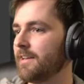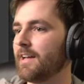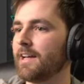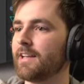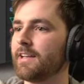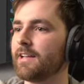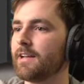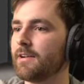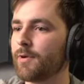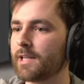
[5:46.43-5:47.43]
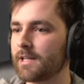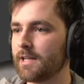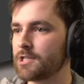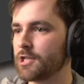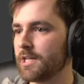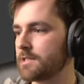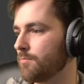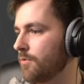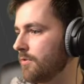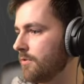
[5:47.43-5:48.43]
and uh, right click, shade
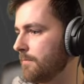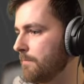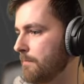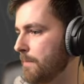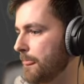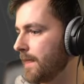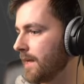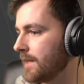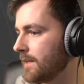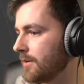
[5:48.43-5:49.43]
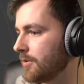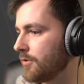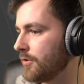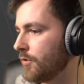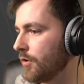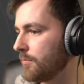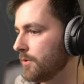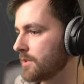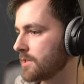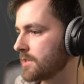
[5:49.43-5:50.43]
smooth. And under
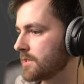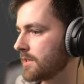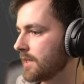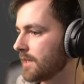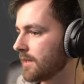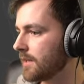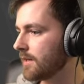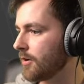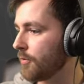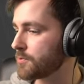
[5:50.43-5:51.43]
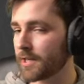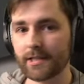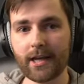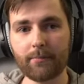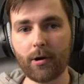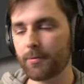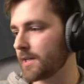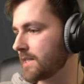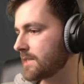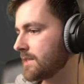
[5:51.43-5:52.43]
normals, in the object data
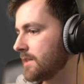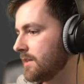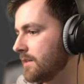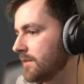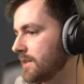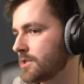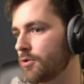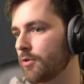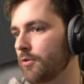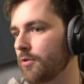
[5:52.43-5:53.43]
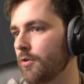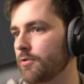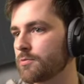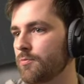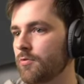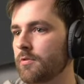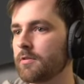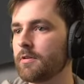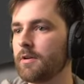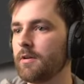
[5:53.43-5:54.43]
properties, let's turn on auto smooth.
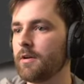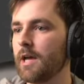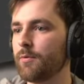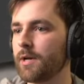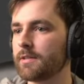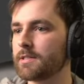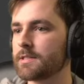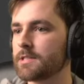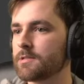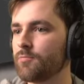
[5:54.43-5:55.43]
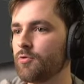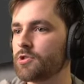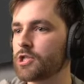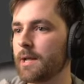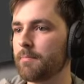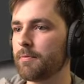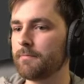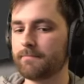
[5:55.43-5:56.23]
And we got this smooth shape.